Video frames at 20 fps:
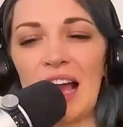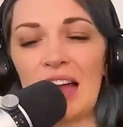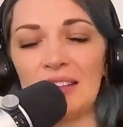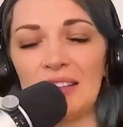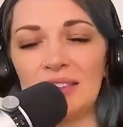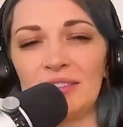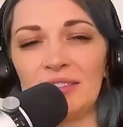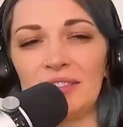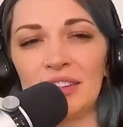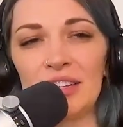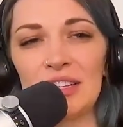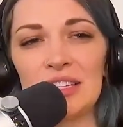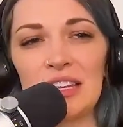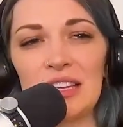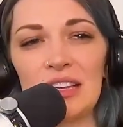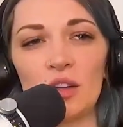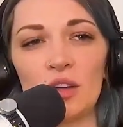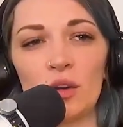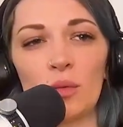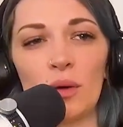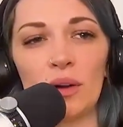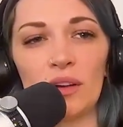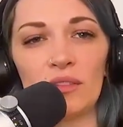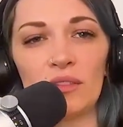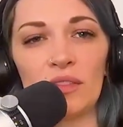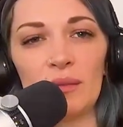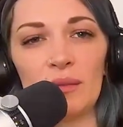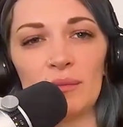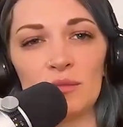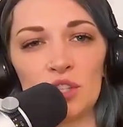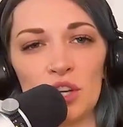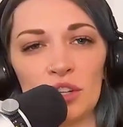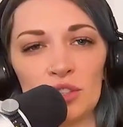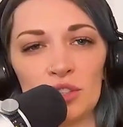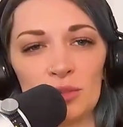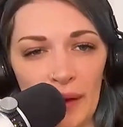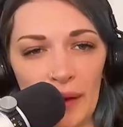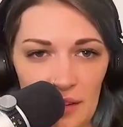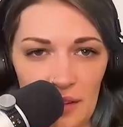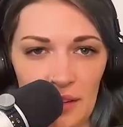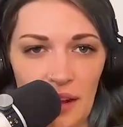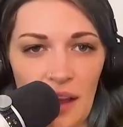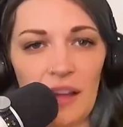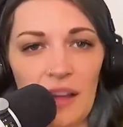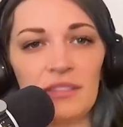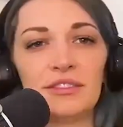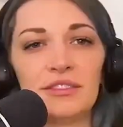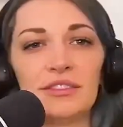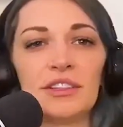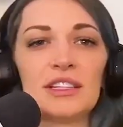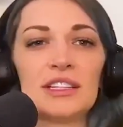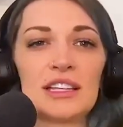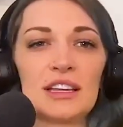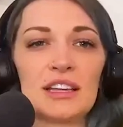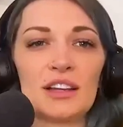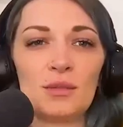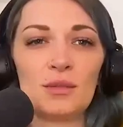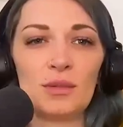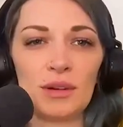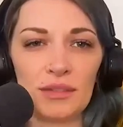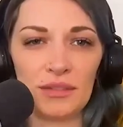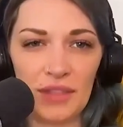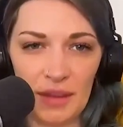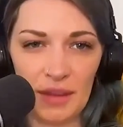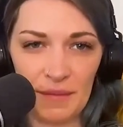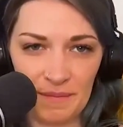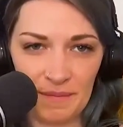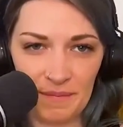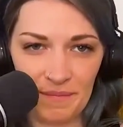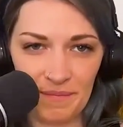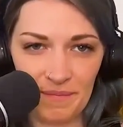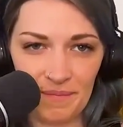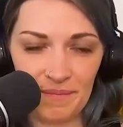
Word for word: every single one of them chargeback, every single one of them.